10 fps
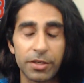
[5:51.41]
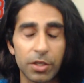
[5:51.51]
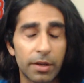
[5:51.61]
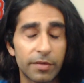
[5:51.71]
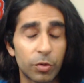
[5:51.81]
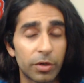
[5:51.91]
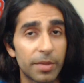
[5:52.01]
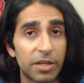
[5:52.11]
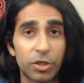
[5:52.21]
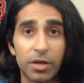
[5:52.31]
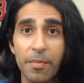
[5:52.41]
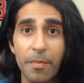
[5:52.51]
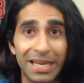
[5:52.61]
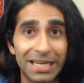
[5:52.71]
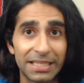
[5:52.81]
Don't have to worry about trying to
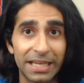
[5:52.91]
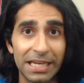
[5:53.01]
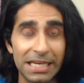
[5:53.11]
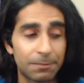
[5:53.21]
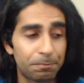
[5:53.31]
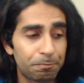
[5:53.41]
meditate,